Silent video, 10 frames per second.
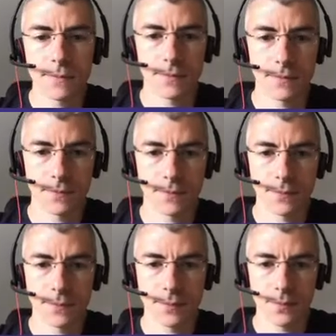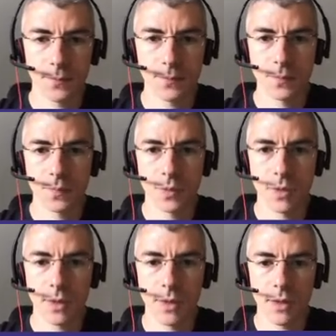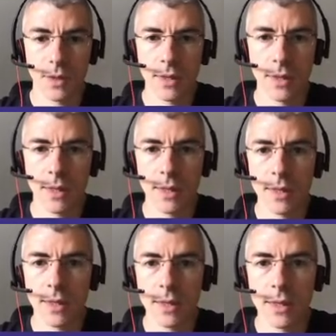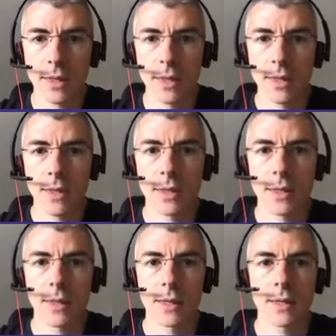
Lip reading: (silence)